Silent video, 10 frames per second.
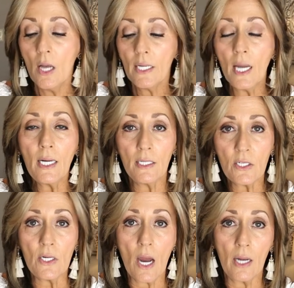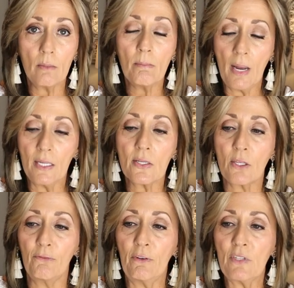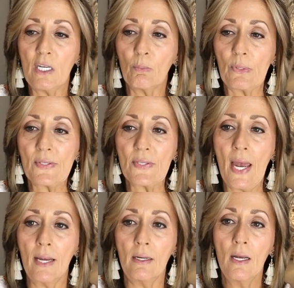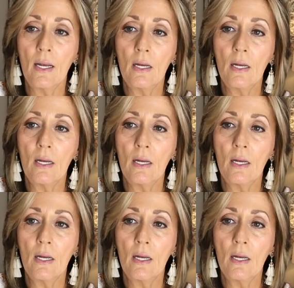$9.99 minus the 15%.